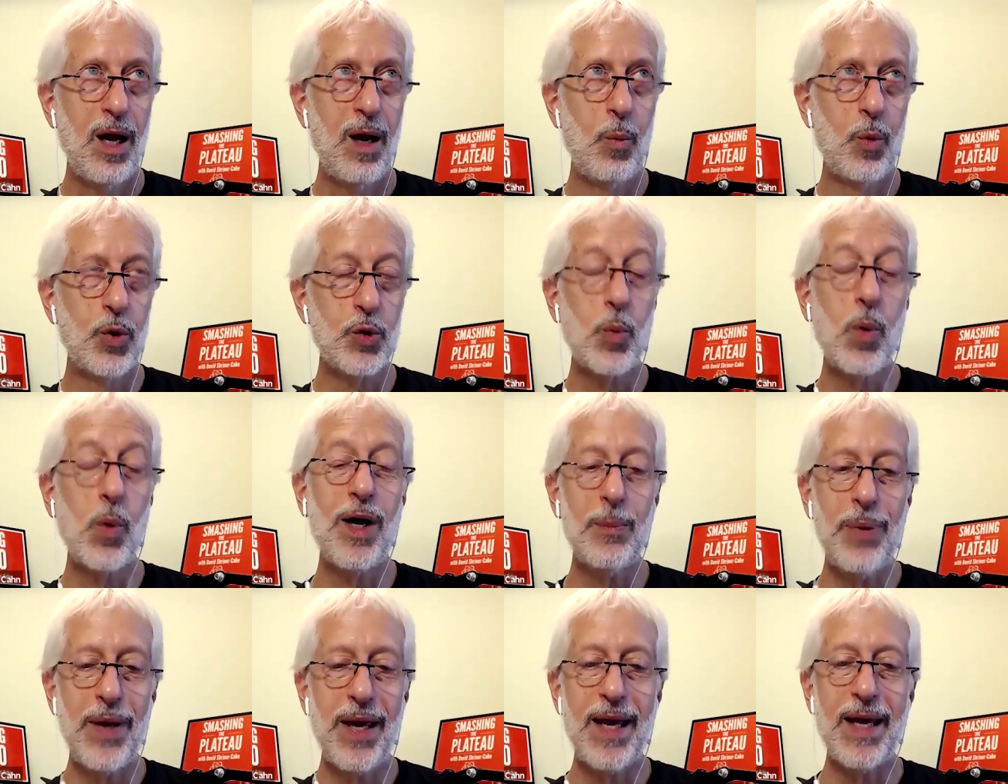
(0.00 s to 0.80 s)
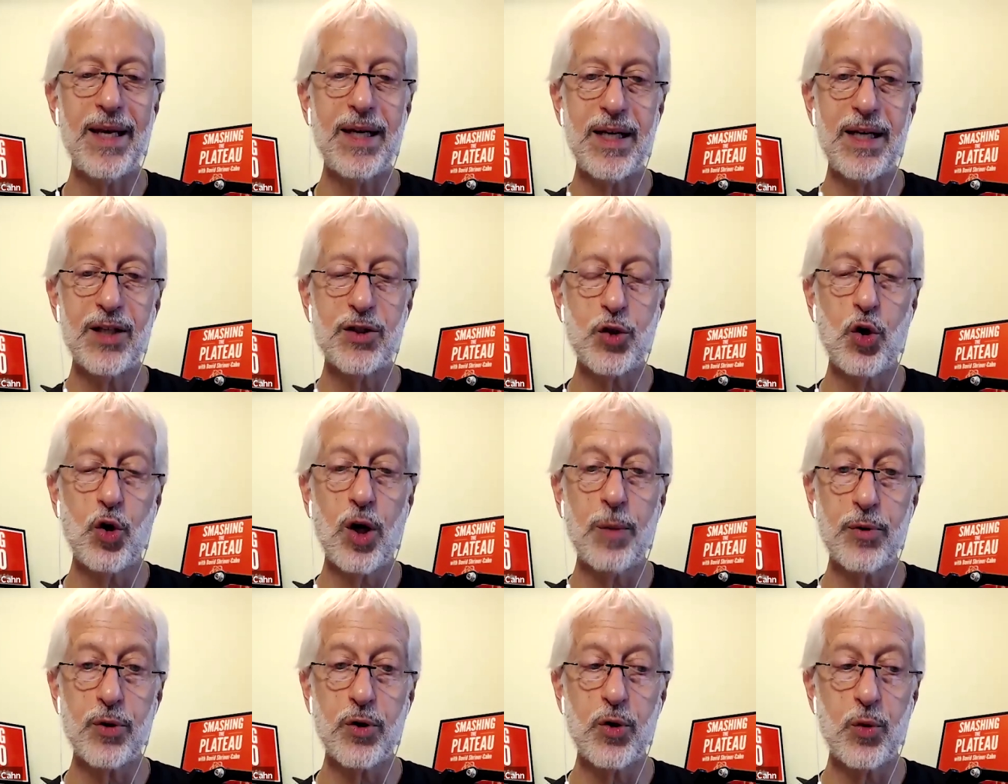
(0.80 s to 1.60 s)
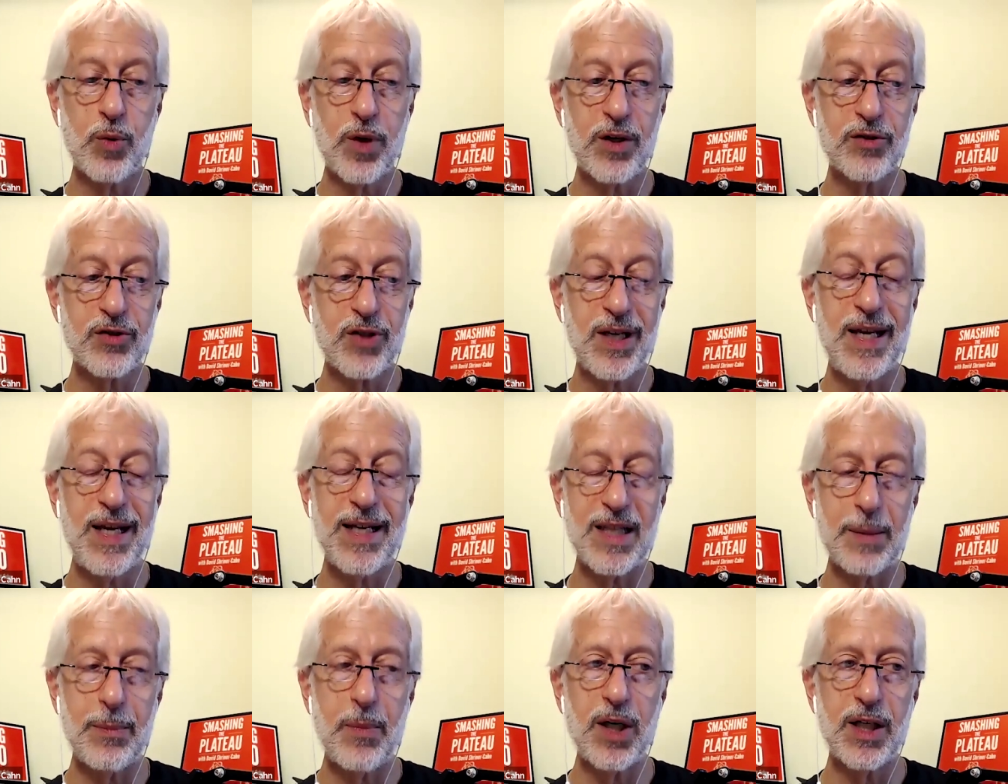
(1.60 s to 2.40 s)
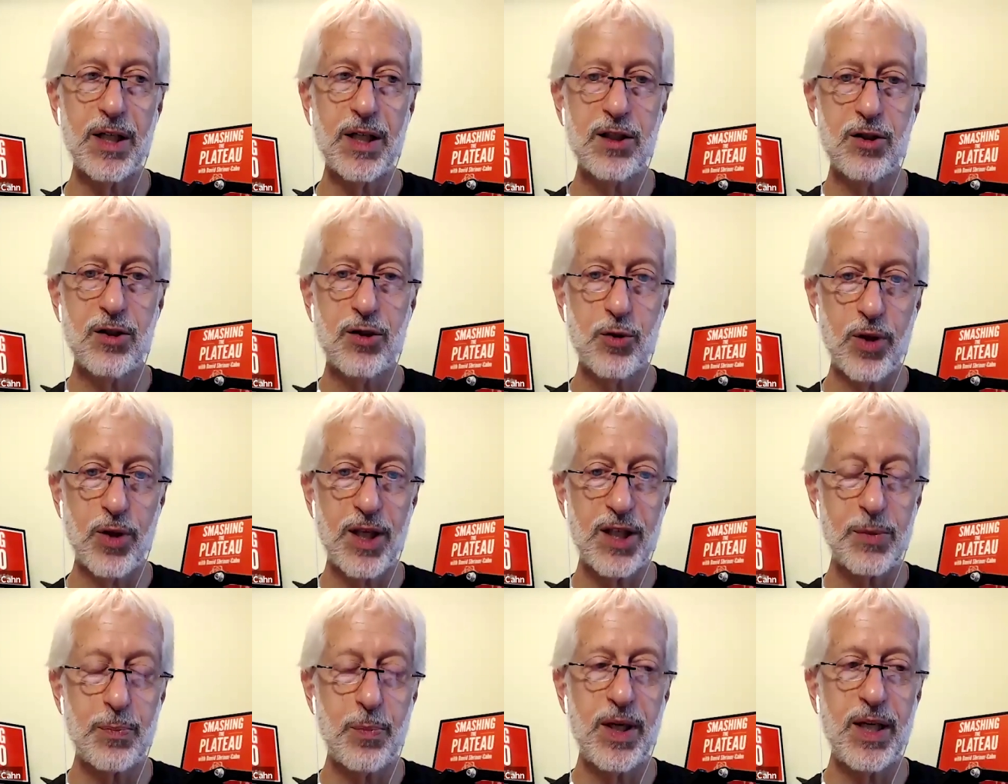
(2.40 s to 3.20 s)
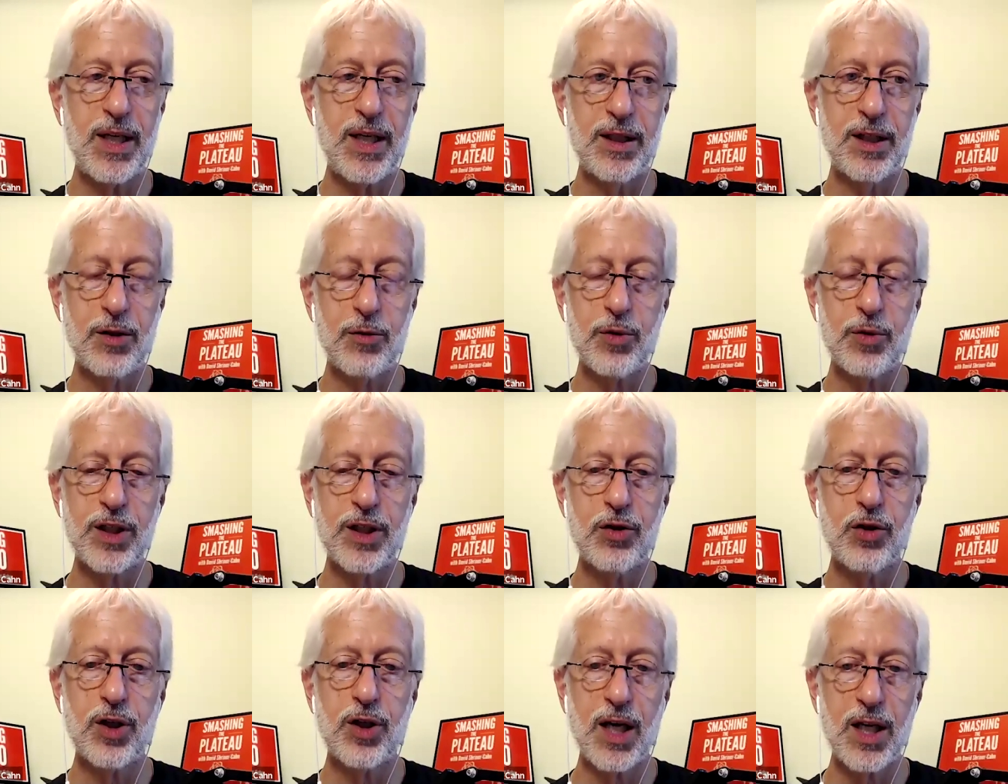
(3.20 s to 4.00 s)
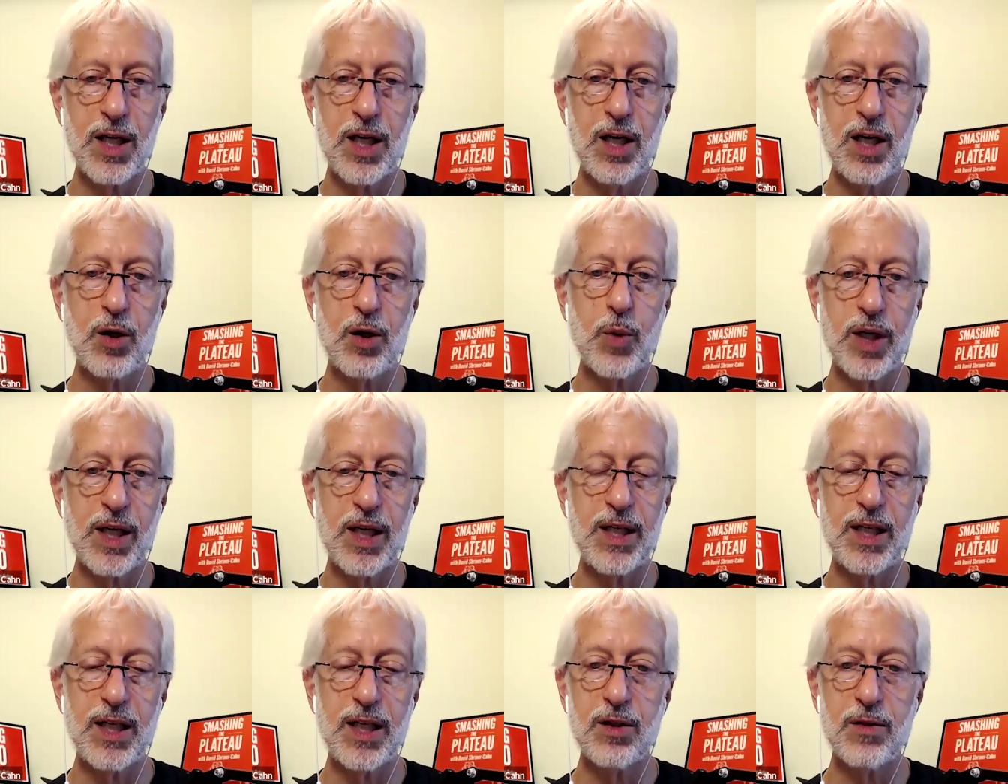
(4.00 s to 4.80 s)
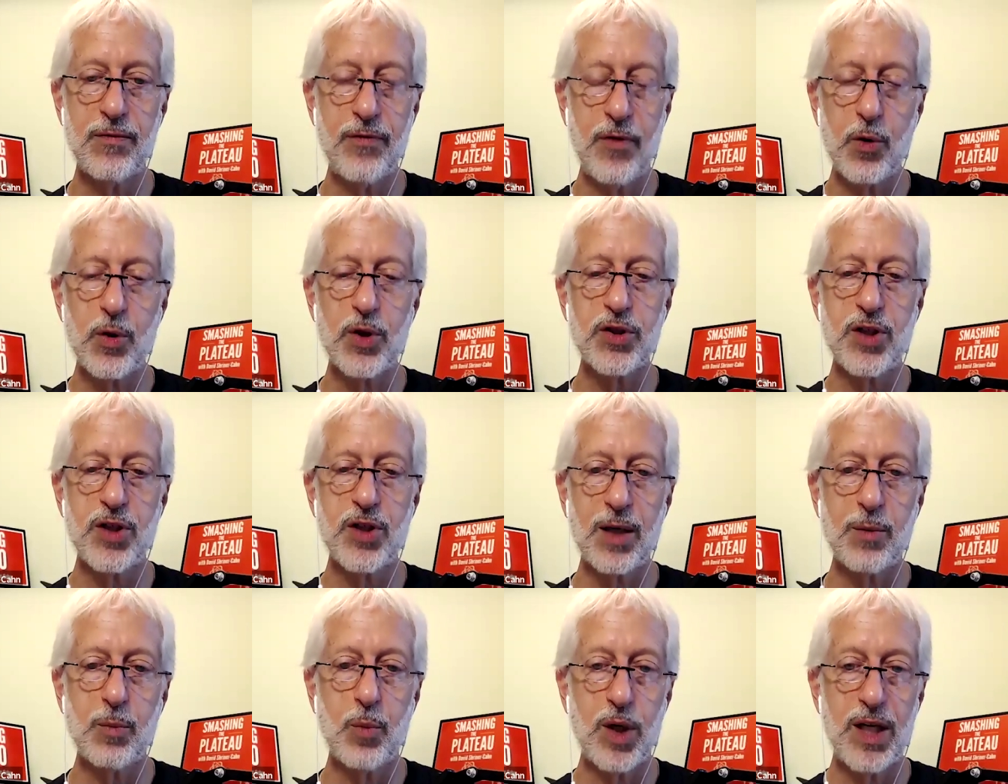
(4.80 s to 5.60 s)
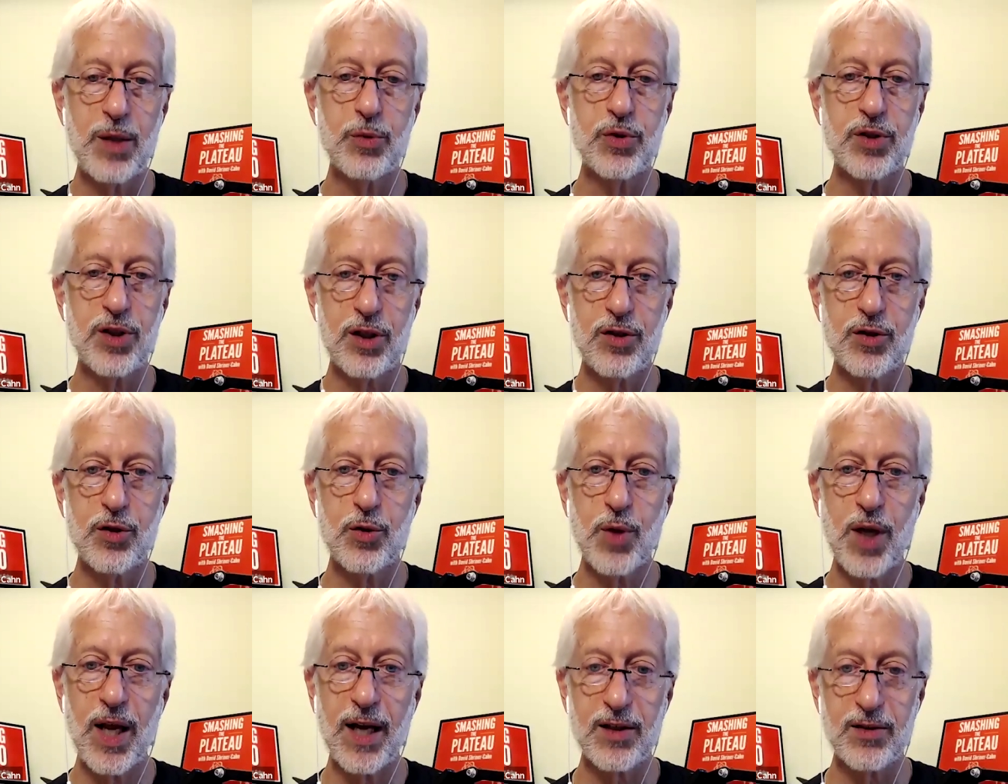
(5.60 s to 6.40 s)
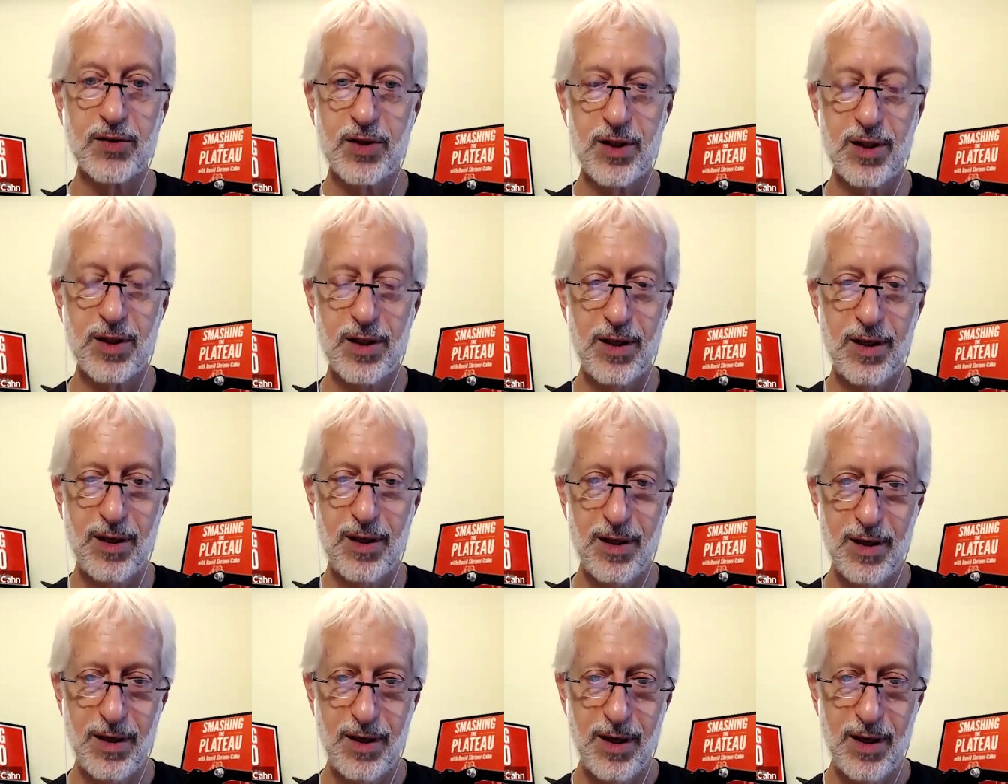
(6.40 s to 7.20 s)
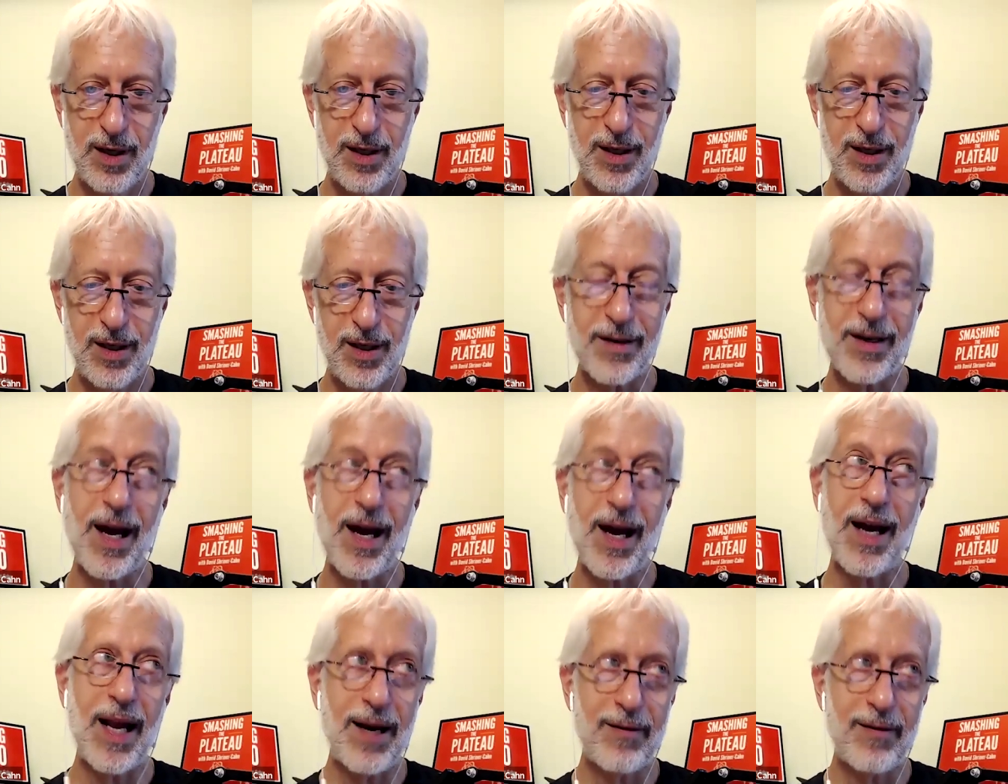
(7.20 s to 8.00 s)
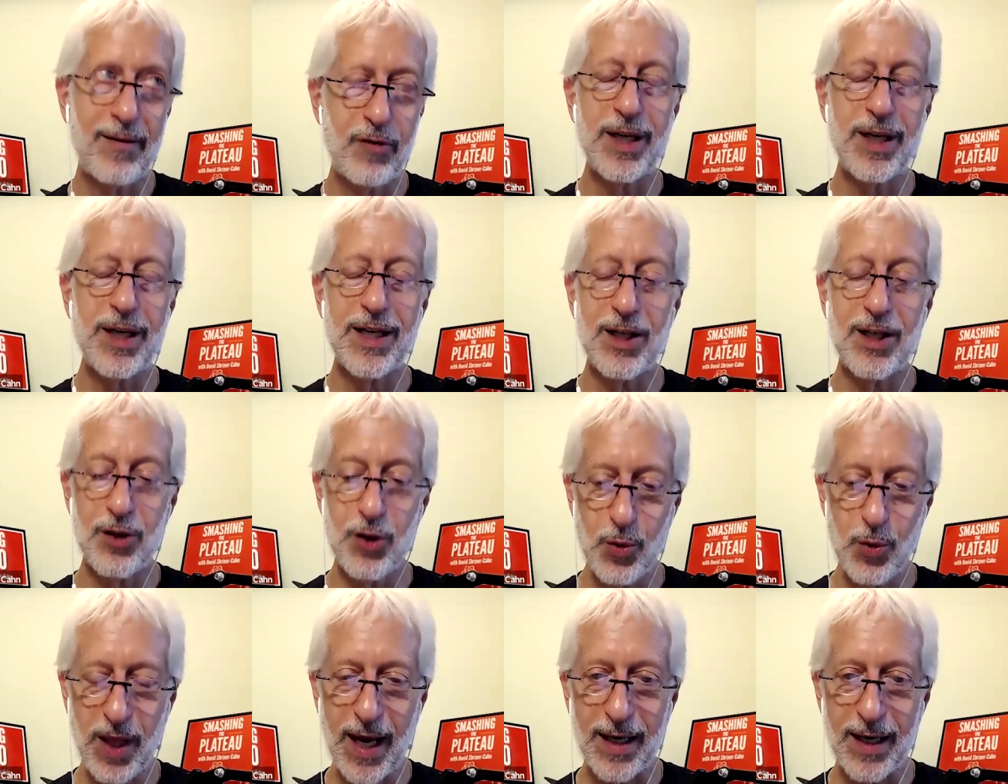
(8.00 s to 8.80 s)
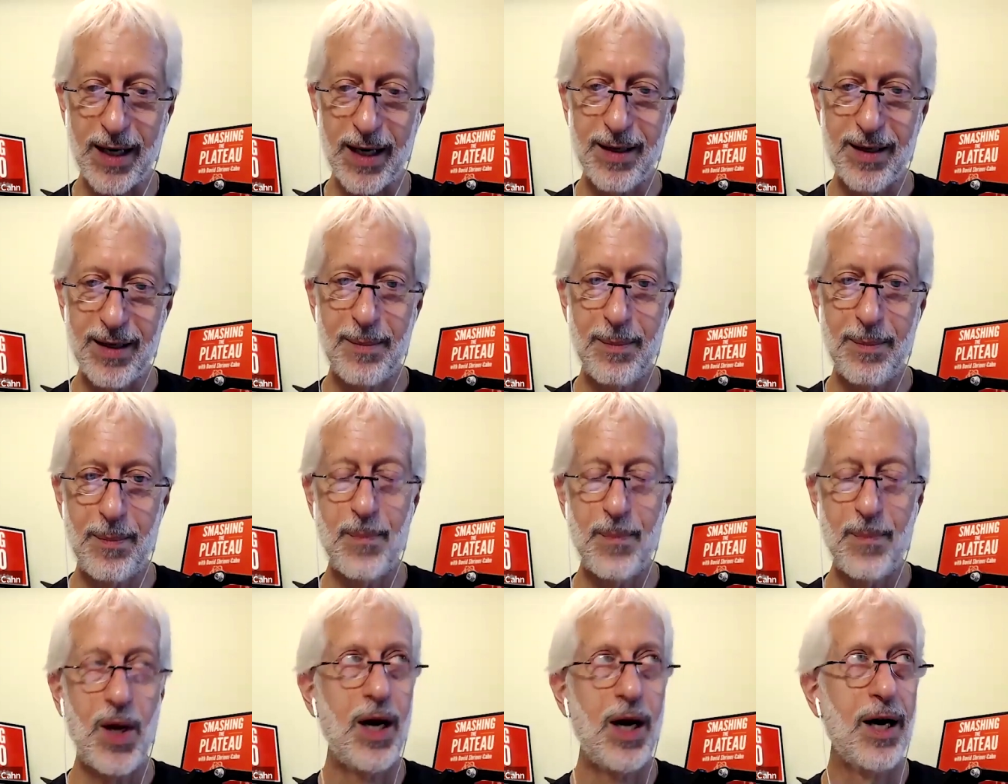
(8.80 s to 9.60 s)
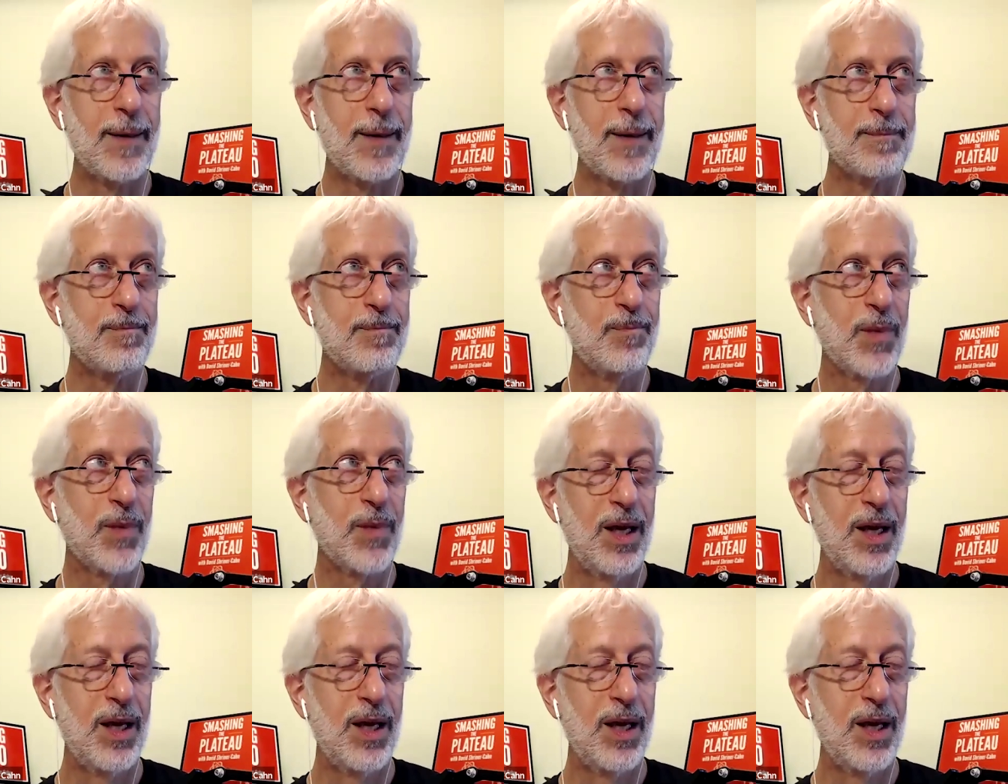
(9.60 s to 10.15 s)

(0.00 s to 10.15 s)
was well paid in his corporate career, so he had the money to do this, but he literally took a year when he didn't focus on what he was going to do next. Now, not everybody can do that, um,